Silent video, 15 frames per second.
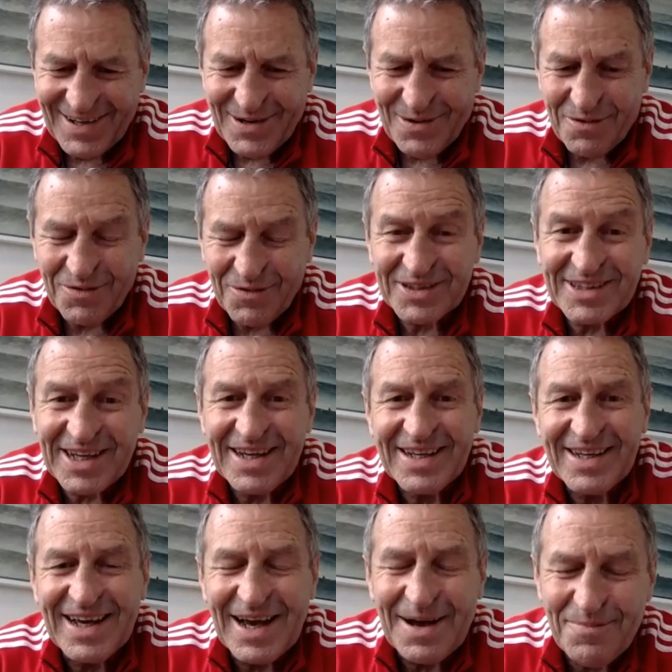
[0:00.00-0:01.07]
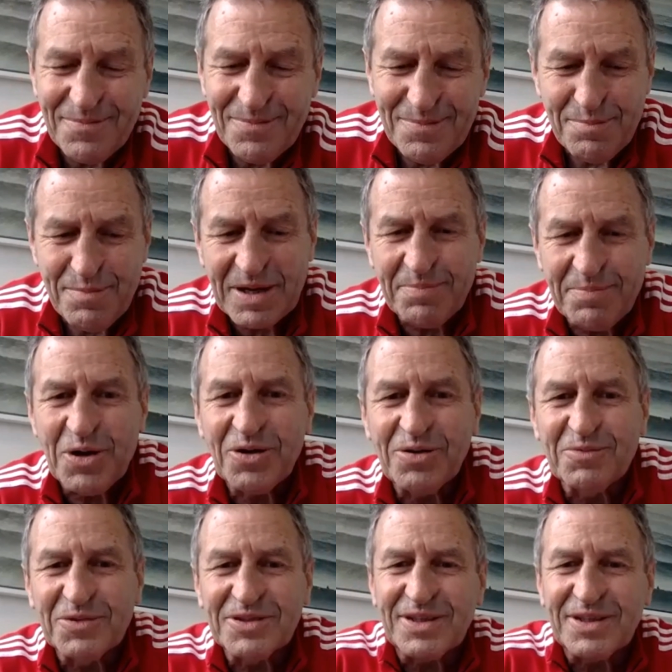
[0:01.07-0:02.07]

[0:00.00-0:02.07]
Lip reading: I've got to say, Mick Byrne